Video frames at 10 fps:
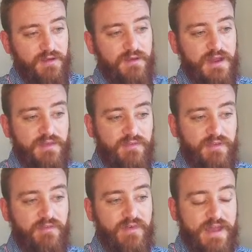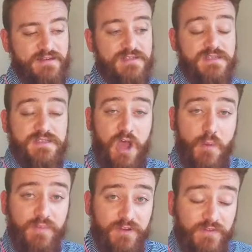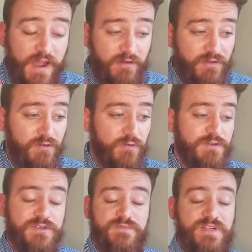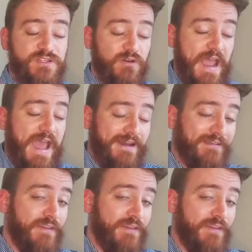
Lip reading: And then that summed value, which just means you're adding